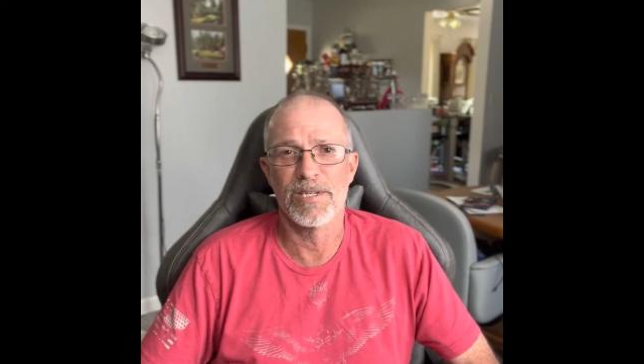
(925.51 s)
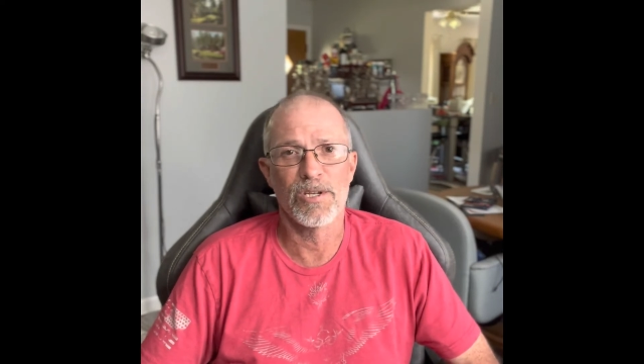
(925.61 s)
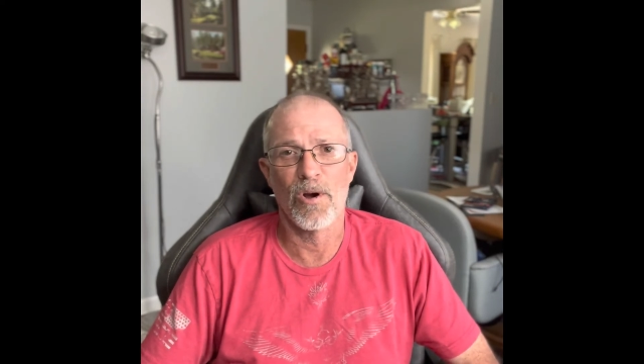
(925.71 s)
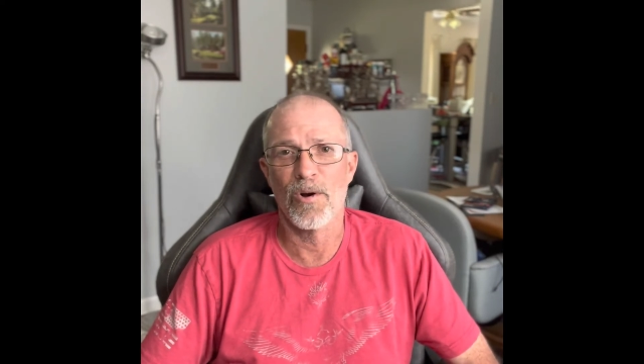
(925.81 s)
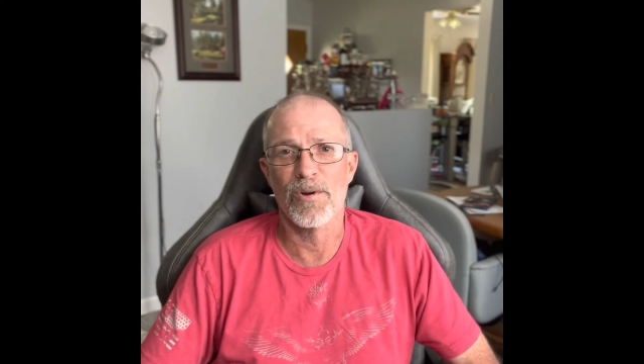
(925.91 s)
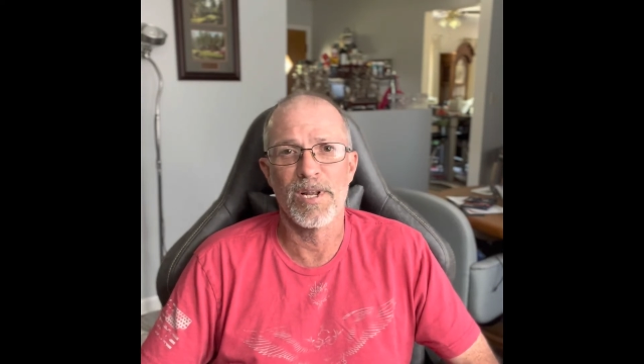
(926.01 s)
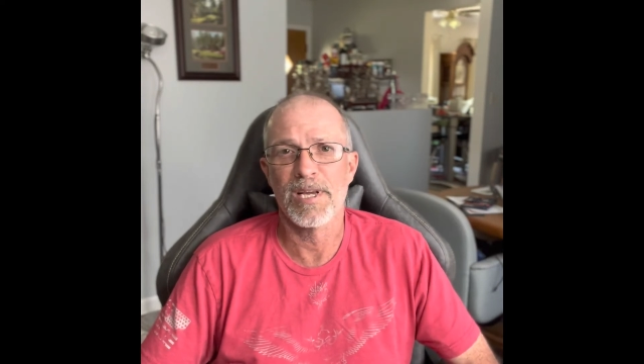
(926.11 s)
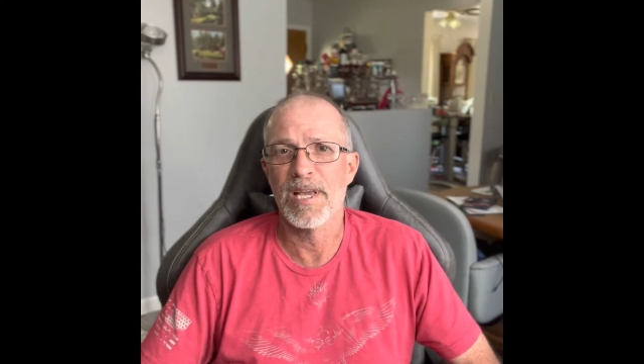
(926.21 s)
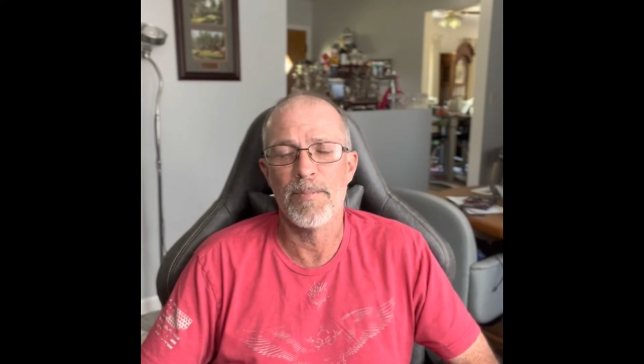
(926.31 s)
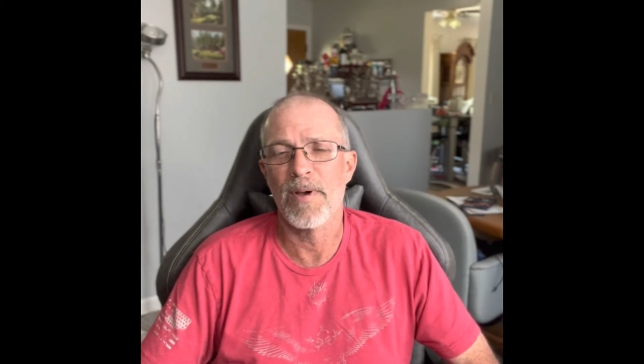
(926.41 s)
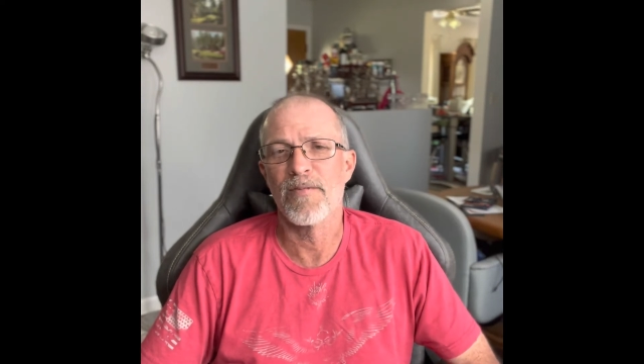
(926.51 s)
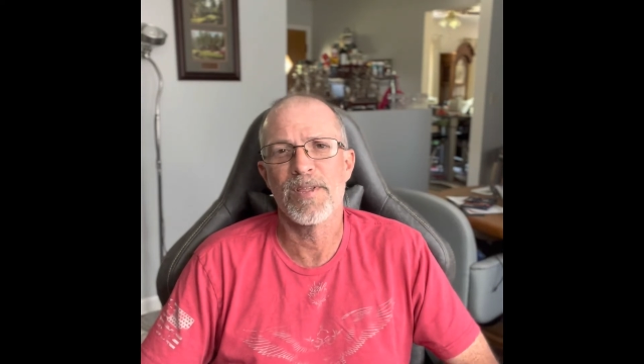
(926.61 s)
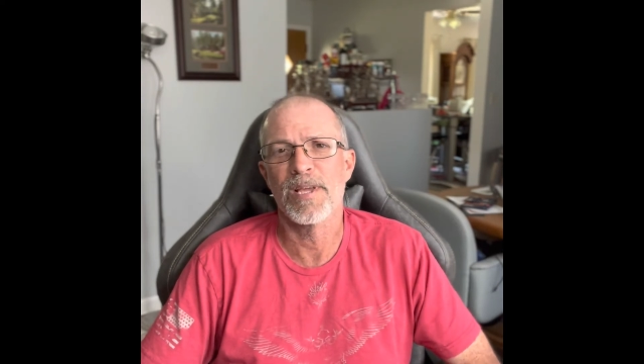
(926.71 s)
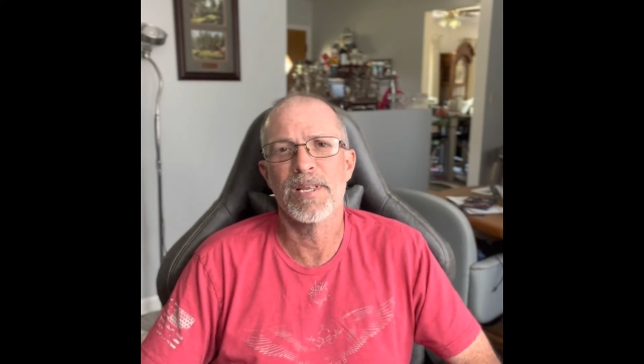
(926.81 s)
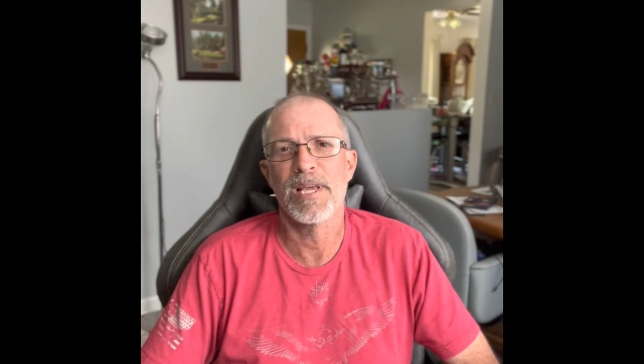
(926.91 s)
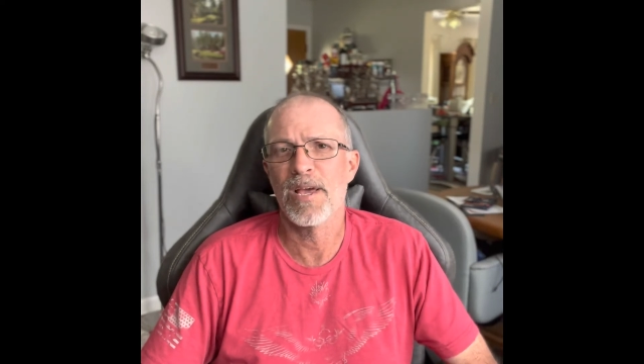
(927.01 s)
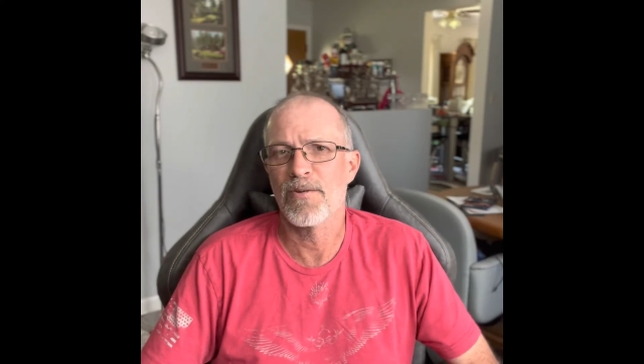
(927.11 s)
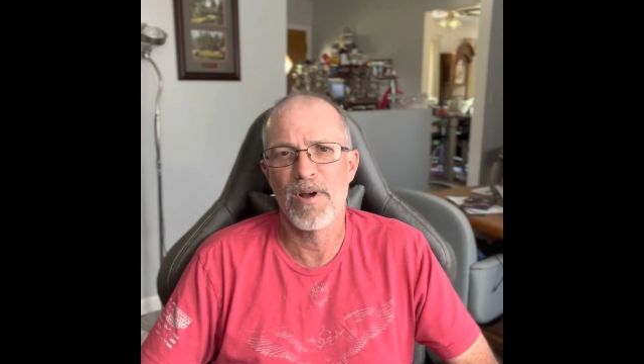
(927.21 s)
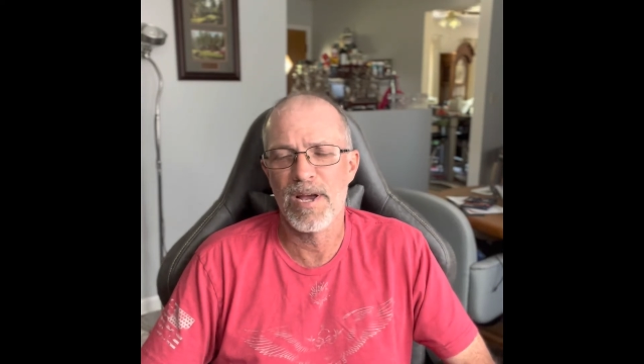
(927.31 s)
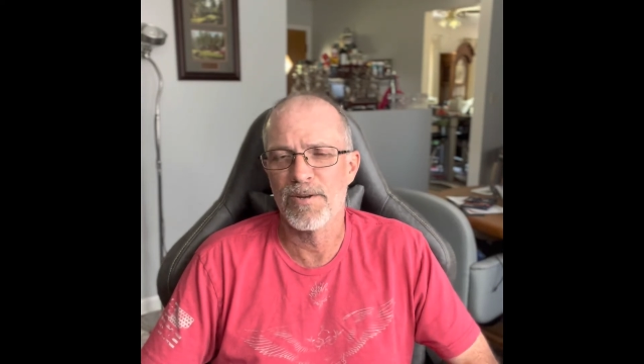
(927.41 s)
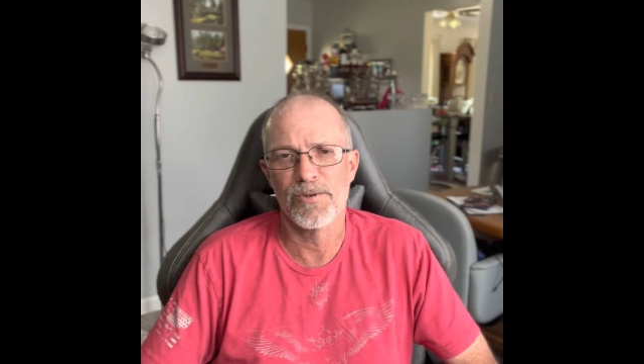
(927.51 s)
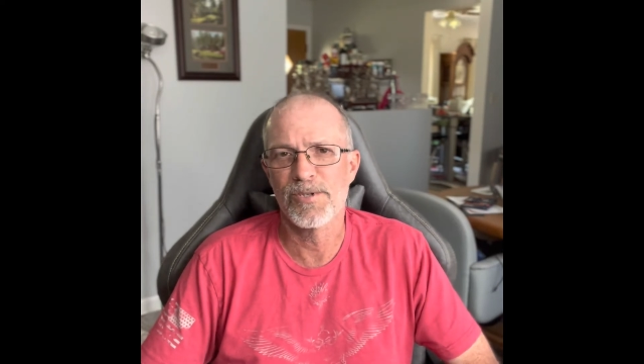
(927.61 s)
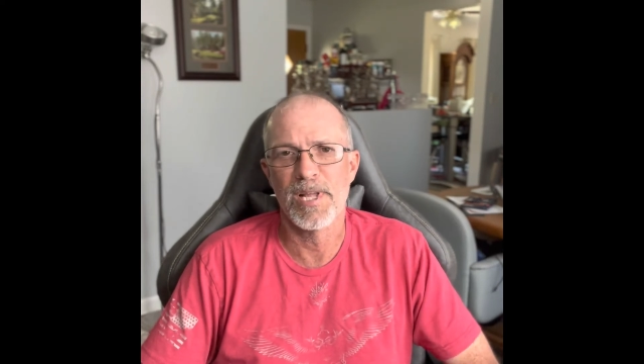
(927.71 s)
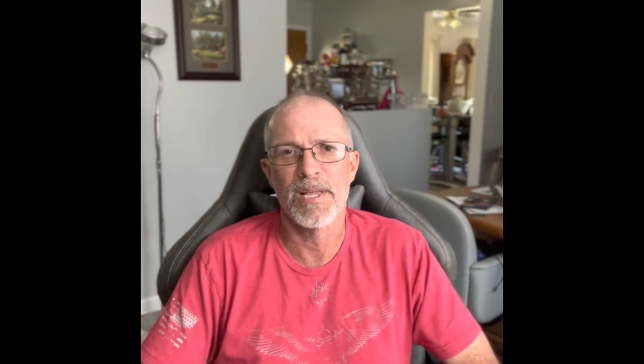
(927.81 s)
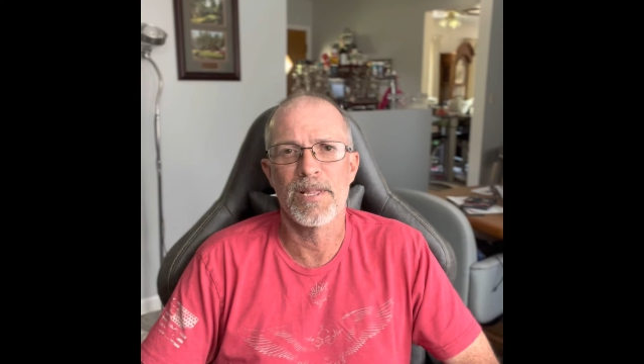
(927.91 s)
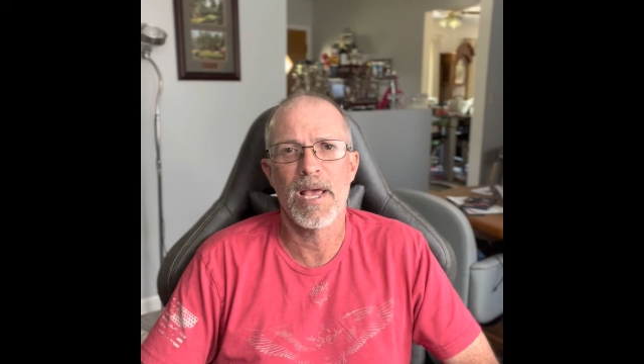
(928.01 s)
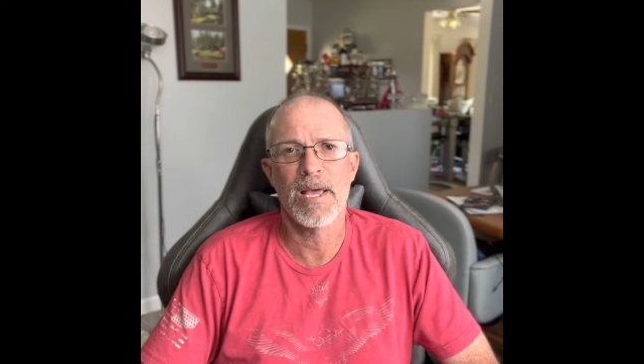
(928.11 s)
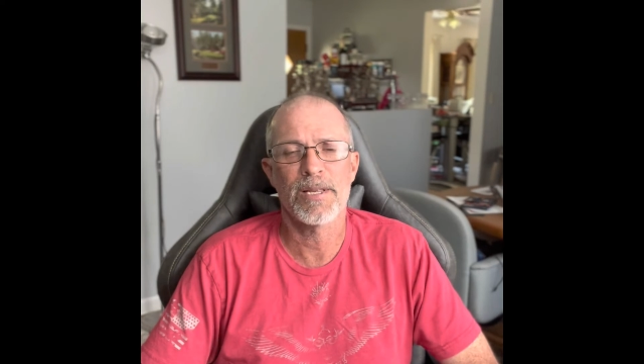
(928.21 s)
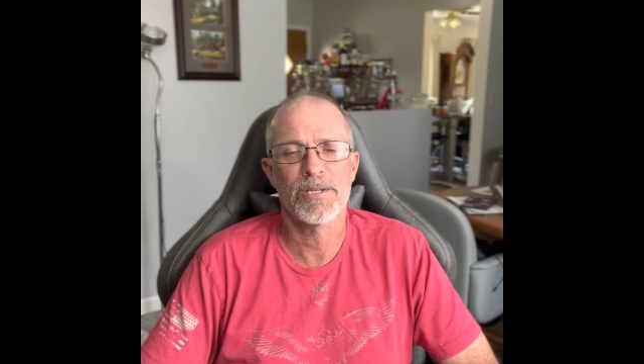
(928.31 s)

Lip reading: it's hard to keep everything together. I understand that.